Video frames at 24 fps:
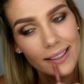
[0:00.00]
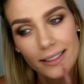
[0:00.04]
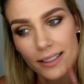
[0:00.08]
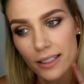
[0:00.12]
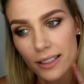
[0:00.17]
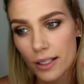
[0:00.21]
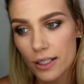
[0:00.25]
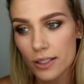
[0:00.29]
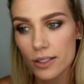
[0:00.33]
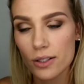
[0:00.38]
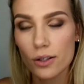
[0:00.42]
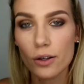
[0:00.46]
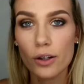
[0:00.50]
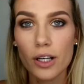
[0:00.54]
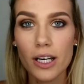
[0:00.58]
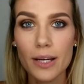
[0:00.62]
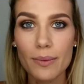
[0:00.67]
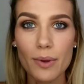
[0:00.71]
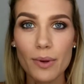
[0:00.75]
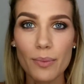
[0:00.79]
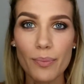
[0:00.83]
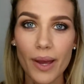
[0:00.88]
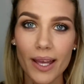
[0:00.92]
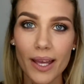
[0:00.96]
It's a
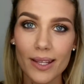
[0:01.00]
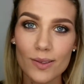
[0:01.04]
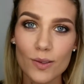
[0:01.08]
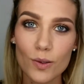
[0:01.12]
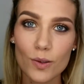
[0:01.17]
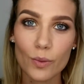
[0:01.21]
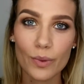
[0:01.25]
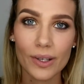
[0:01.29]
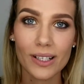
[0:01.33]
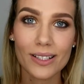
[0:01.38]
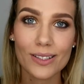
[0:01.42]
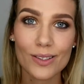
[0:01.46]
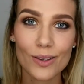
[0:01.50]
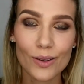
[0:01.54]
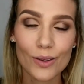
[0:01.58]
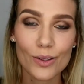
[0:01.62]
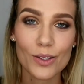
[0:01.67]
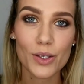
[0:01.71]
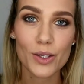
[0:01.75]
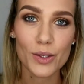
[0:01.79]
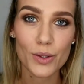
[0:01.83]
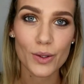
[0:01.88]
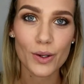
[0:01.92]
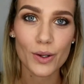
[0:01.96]
creamy pencil, but it's not
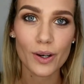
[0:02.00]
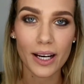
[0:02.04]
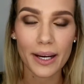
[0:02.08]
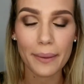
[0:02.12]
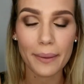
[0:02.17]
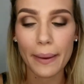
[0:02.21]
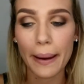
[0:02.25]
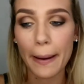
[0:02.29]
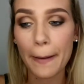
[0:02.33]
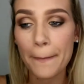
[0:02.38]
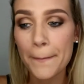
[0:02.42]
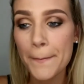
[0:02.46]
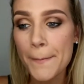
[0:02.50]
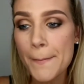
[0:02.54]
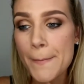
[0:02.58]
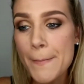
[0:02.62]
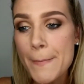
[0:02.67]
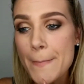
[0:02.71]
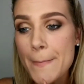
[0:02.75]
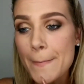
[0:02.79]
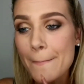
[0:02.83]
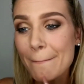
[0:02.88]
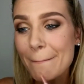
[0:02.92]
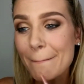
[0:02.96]
too creamy.
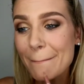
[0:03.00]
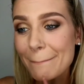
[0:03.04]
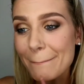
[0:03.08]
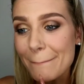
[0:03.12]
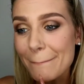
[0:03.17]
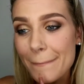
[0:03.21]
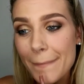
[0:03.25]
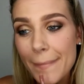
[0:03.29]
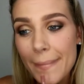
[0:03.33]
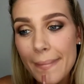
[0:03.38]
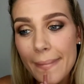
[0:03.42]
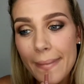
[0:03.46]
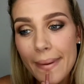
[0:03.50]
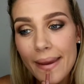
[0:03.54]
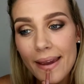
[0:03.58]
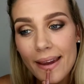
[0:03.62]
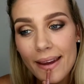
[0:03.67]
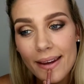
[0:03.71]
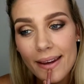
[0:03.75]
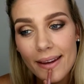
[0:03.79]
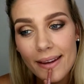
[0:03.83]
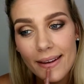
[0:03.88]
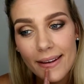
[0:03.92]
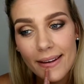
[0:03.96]

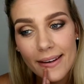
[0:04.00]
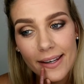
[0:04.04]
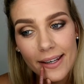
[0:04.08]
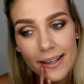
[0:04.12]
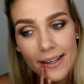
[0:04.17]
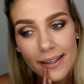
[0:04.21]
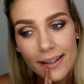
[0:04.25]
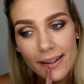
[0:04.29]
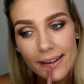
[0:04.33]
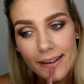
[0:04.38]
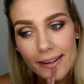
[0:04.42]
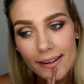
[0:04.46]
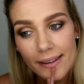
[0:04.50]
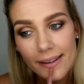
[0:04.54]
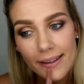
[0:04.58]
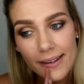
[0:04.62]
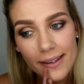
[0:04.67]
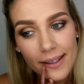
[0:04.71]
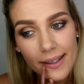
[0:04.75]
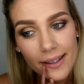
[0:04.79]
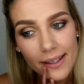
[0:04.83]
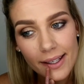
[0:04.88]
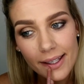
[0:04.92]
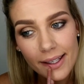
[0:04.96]
And
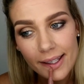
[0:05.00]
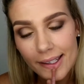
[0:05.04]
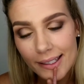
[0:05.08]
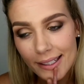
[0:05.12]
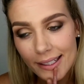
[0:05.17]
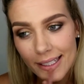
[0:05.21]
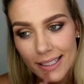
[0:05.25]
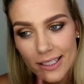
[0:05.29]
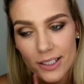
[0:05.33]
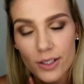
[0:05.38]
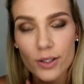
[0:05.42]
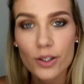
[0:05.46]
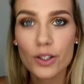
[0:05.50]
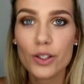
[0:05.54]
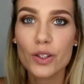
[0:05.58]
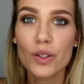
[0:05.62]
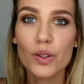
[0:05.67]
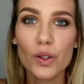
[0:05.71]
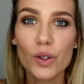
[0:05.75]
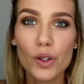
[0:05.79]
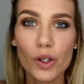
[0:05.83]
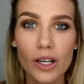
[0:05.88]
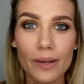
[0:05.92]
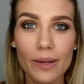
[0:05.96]
like it's not too
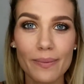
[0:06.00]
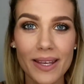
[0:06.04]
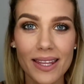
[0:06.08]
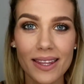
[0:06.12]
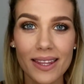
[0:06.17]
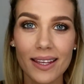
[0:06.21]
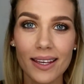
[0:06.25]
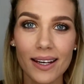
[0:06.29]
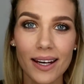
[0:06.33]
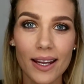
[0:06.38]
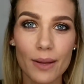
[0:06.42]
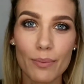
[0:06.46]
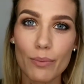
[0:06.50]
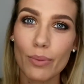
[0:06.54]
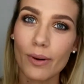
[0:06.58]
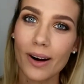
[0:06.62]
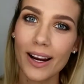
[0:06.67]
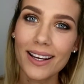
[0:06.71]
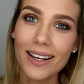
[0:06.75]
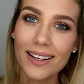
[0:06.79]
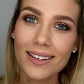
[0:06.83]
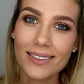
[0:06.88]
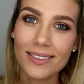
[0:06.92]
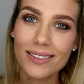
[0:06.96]
creamy that it
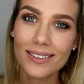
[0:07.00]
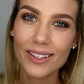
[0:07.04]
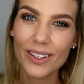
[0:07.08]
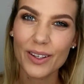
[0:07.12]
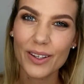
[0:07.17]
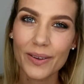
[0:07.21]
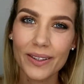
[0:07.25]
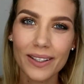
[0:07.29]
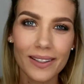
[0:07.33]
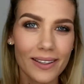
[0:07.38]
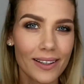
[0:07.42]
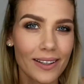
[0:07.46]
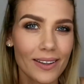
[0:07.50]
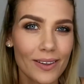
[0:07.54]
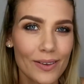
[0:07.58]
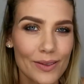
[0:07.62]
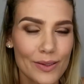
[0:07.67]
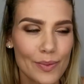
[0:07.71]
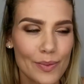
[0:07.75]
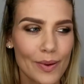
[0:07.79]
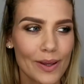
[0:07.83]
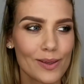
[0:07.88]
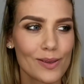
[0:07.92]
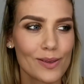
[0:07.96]
breaks. You know when you get those
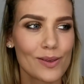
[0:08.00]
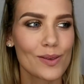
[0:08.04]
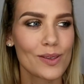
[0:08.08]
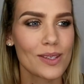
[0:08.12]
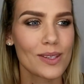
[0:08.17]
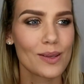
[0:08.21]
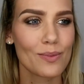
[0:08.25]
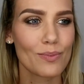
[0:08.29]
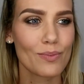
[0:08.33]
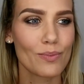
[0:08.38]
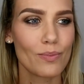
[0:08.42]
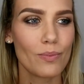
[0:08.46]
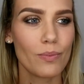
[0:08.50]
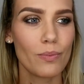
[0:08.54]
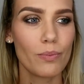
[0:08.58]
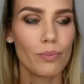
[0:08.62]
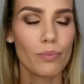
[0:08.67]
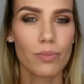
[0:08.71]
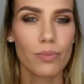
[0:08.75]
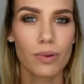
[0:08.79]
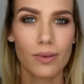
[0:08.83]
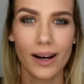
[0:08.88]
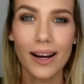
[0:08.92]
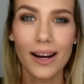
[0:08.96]
pencils that
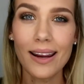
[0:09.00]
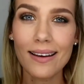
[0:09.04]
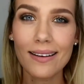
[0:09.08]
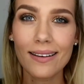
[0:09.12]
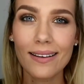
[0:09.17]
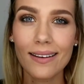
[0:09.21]
break?